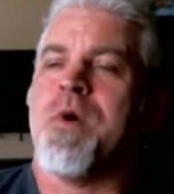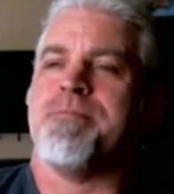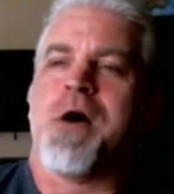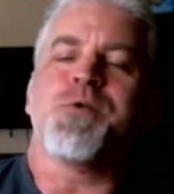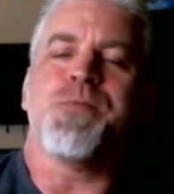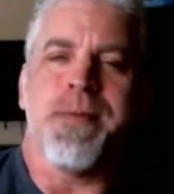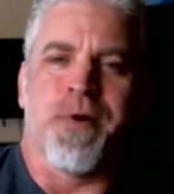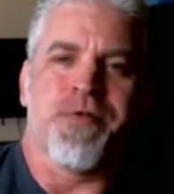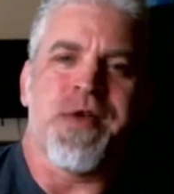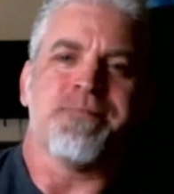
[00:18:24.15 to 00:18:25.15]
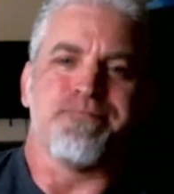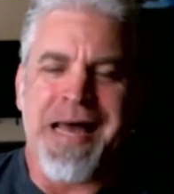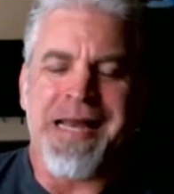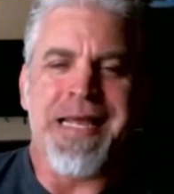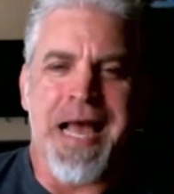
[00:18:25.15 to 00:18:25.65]
when most people
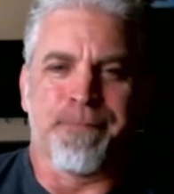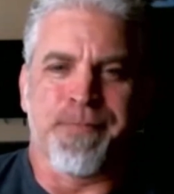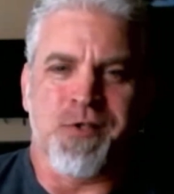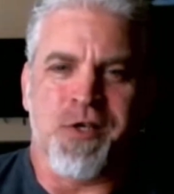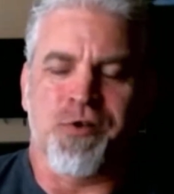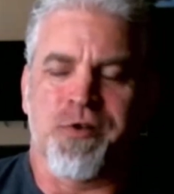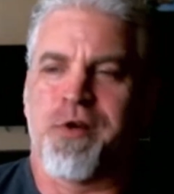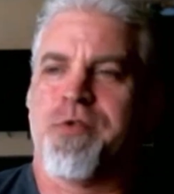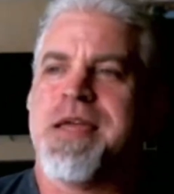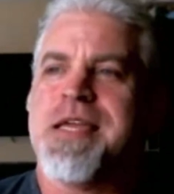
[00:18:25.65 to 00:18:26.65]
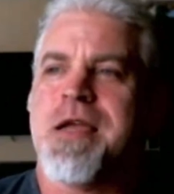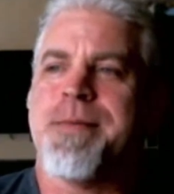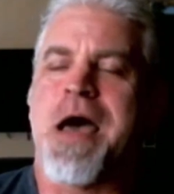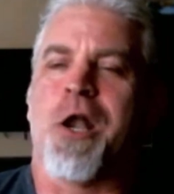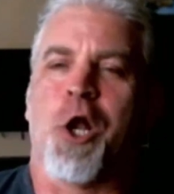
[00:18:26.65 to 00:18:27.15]
think body composition, they're
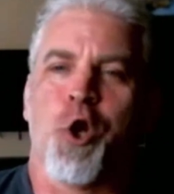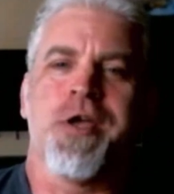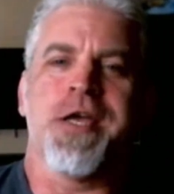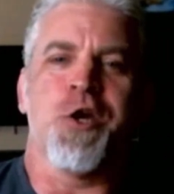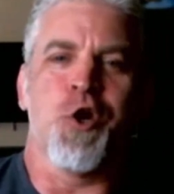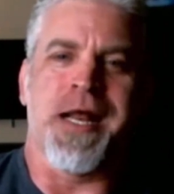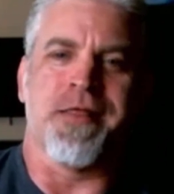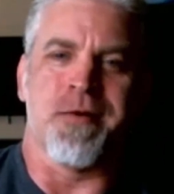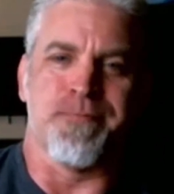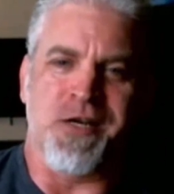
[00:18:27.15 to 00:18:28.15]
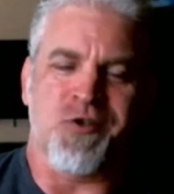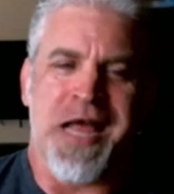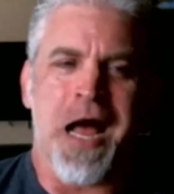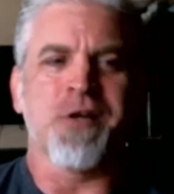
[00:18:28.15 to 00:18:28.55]
thinking about looking good on the beach.